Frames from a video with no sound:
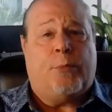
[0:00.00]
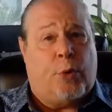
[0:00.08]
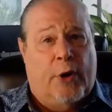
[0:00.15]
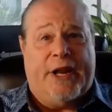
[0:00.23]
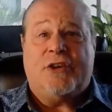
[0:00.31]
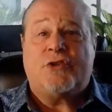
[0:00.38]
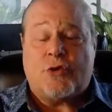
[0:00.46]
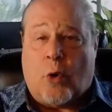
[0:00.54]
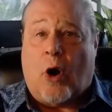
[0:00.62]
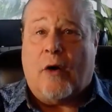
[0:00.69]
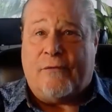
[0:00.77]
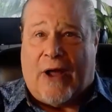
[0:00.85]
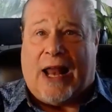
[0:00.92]
pretty
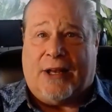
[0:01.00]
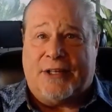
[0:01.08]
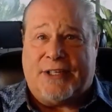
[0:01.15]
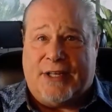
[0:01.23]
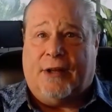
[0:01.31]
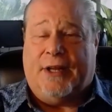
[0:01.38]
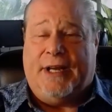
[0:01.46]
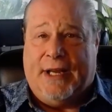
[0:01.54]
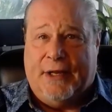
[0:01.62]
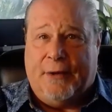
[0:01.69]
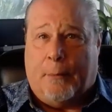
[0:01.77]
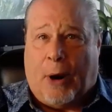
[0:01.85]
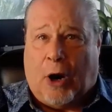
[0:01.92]
strong volatility
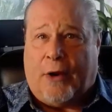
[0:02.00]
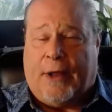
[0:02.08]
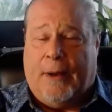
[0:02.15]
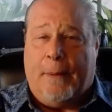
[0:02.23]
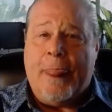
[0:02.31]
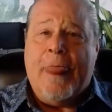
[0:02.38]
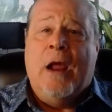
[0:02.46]
in the market.